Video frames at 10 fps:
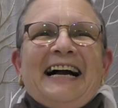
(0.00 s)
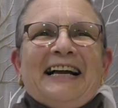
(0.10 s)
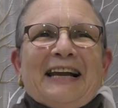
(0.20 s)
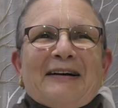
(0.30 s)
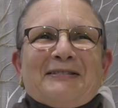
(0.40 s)

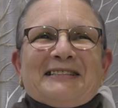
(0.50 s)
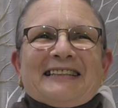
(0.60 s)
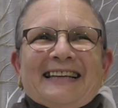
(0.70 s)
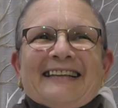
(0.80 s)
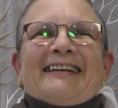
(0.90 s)
And I was
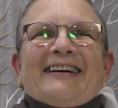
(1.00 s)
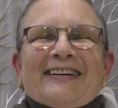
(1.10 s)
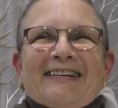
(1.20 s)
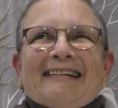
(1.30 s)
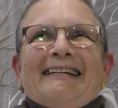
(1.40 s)
sitting
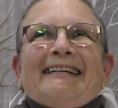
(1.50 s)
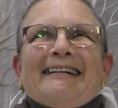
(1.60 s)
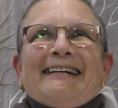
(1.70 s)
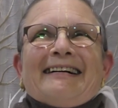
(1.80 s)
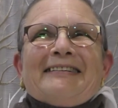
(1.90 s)
there,
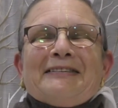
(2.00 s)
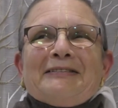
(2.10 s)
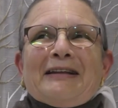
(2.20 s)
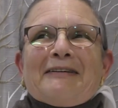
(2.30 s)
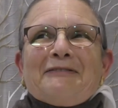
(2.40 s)

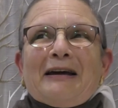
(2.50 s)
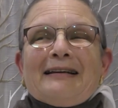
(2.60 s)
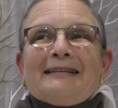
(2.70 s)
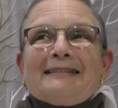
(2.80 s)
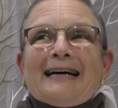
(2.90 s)
like ready
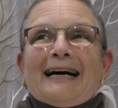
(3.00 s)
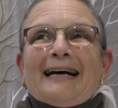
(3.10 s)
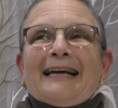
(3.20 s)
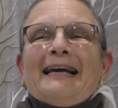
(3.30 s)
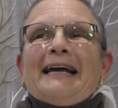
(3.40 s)
to
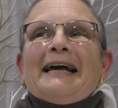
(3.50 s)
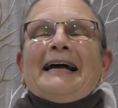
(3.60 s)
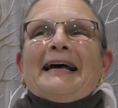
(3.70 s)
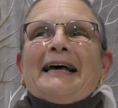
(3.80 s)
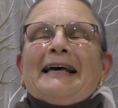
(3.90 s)
die.
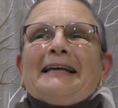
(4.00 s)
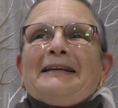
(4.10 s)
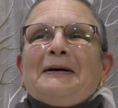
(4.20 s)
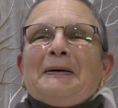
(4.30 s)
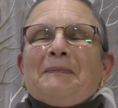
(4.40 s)
And
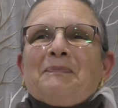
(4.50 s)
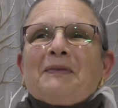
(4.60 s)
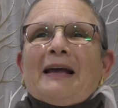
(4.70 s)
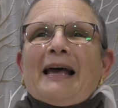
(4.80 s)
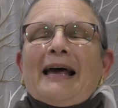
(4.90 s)

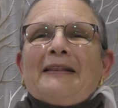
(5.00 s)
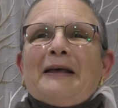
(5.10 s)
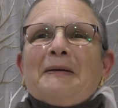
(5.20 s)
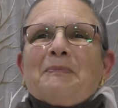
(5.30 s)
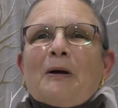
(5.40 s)

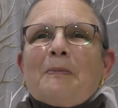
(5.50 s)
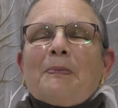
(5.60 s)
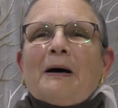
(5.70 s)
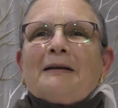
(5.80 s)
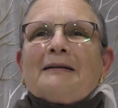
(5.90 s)
then
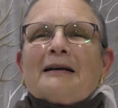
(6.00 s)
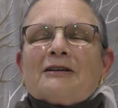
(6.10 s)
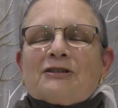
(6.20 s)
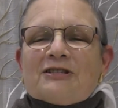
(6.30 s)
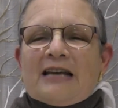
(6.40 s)
Prabhupada
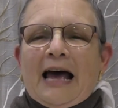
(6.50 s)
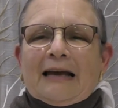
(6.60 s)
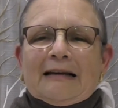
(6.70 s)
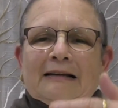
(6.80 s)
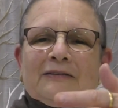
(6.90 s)
sat
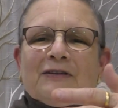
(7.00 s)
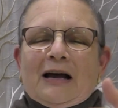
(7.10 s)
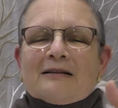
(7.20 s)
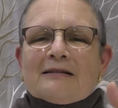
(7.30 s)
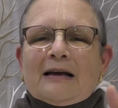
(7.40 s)
on the
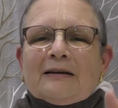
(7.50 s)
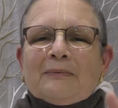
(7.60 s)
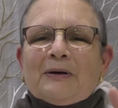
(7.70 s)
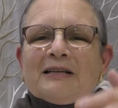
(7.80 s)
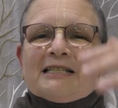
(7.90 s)
Vyasa, and
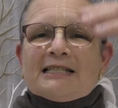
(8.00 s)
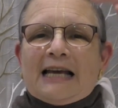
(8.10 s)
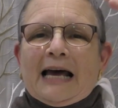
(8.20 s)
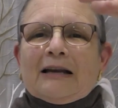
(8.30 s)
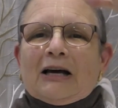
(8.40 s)
when he
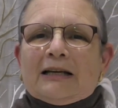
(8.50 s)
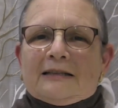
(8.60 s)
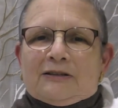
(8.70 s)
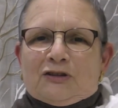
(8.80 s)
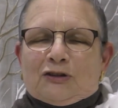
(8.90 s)
sat on
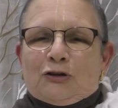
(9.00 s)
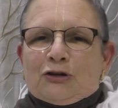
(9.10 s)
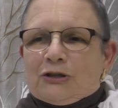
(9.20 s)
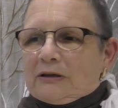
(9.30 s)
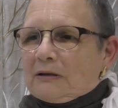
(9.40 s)
it, this
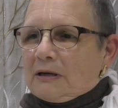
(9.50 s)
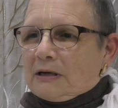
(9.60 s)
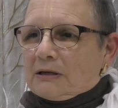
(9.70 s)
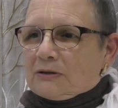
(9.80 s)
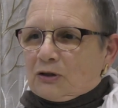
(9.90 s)
cushion
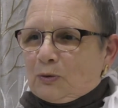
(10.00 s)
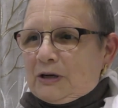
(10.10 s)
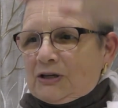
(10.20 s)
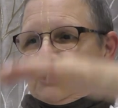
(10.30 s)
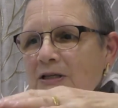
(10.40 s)

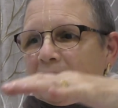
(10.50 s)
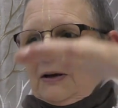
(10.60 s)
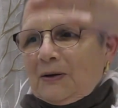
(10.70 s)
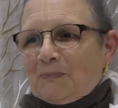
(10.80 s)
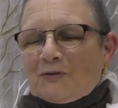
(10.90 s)
squished.
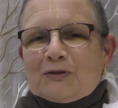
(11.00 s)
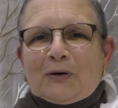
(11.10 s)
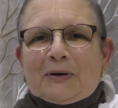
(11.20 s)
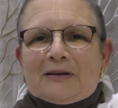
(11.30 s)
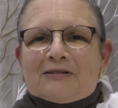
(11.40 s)

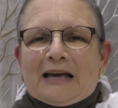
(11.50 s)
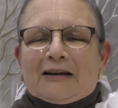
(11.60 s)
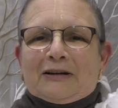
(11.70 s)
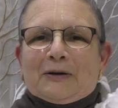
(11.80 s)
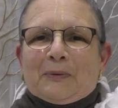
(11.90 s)
So he sat
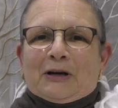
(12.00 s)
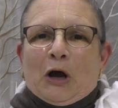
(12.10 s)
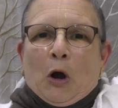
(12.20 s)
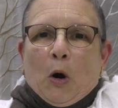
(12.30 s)
on it, went,